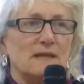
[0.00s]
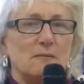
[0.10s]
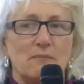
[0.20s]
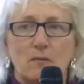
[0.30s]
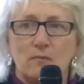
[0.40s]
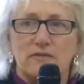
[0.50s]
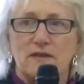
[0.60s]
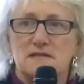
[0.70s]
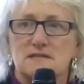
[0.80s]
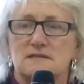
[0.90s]
he met with
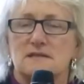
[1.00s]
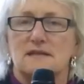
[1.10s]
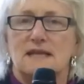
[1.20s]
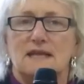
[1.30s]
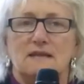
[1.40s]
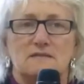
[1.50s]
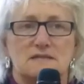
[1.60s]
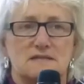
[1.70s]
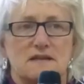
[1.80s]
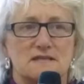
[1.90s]
us and he
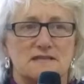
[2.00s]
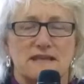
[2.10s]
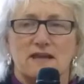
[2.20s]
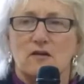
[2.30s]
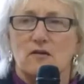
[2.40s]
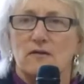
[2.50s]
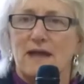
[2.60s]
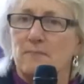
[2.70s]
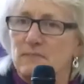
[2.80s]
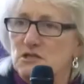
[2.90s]
discussed
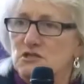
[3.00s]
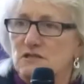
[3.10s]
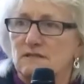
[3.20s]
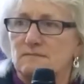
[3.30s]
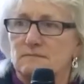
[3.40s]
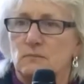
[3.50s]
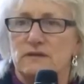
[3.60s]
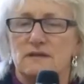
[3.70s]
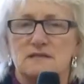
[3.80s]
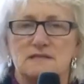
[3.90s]
our ambition
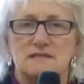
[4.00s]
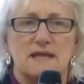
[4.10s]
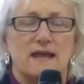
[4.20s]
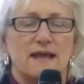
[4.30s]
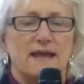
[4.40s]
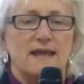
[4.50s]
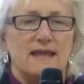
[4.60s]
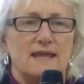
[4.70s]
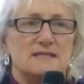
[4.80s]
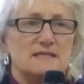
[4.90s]
with us.
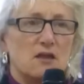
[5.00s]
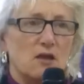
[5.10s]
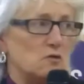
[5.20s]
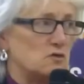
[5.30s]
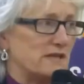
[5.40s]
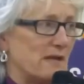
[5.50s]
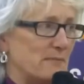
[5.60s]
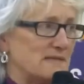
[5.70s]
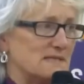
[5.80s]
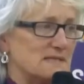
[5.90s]
He's coached
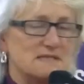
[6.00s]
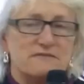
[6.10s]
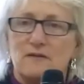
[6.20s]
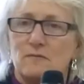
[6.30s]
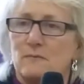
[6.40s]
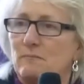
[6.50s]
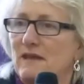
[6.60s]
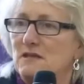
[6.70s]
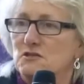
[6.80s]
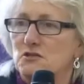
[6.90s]
our business development
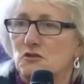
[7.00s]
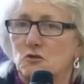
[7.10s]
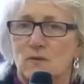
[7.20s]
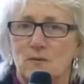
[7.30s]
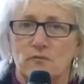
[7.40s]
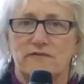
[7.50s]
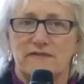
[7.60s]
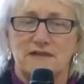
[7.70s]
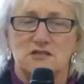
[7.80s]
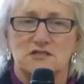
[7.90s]
manager, who we were
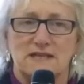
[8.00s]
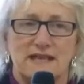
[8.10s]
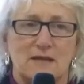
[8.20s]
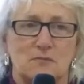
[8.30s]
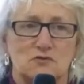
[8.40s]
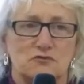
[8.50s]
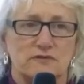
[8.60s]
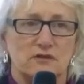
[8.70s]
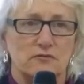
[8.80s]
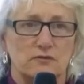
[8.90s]
eventually able to
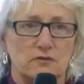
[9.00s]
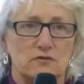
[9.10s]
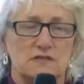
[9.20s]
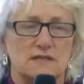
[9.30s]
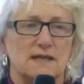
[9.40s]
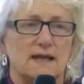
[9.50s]
recruit.